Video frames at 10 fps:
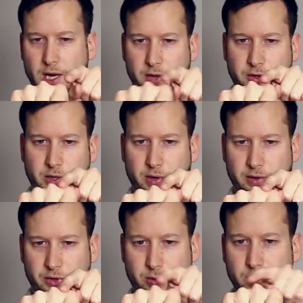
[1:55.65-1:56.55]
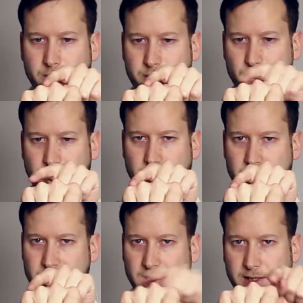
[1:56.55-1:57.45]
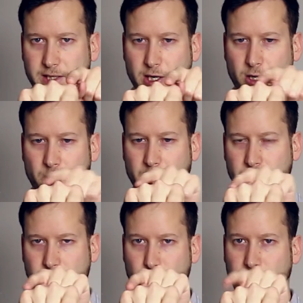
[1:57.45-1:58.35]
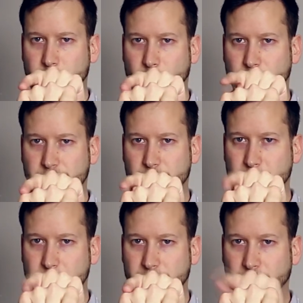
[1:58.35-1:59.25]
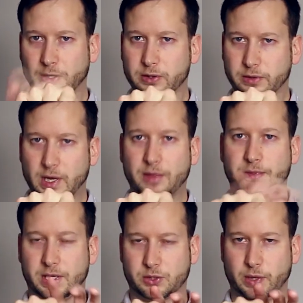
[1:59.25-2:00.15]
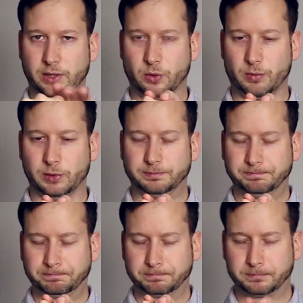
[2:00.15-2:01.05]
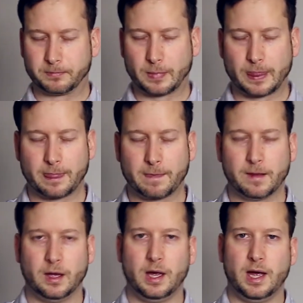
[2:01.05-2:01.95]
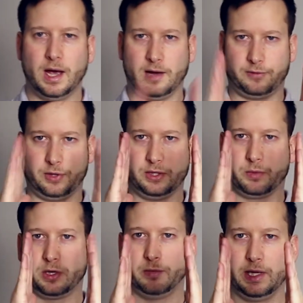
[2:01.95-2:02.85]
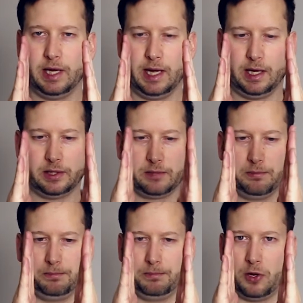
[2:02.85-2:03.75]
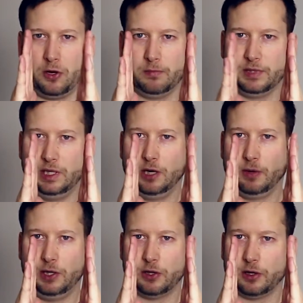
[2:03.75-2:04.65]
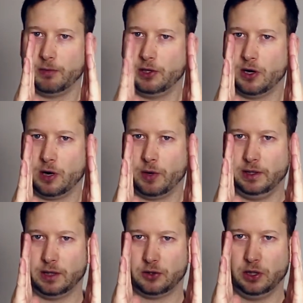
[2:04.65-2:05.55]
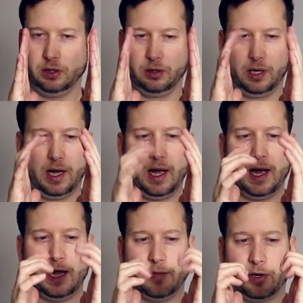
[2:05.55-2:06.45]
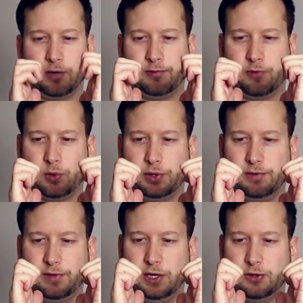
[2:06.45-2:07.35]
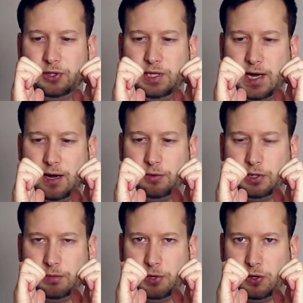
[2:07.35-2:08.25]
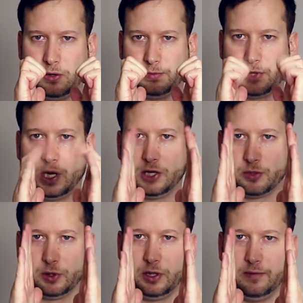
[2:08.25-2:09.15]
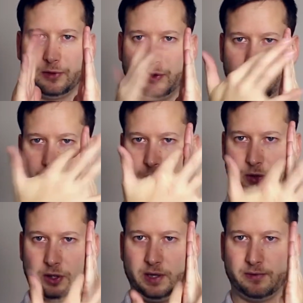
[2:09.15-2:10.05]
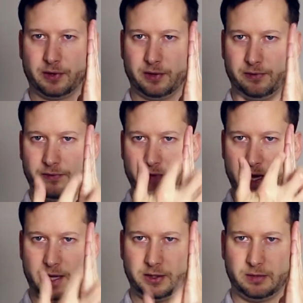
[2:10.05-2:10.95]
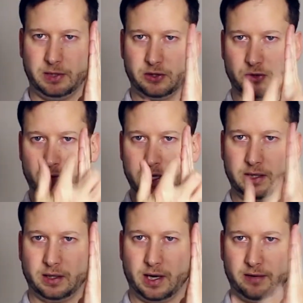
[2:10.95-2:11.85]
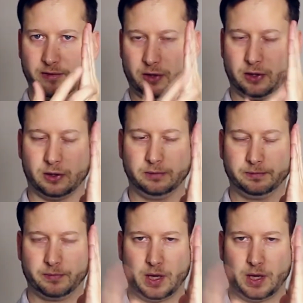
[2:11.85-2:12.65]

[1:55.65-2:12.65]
The grooves should get slightly narrower as you move towards the baby fingers. That's quite normal. After this, we're going to hands palms near each other, but not quite touching. And then we're going to fold the fingers down to the palms. So we're looking for two things. We're looking for the hands to be straight and vertical,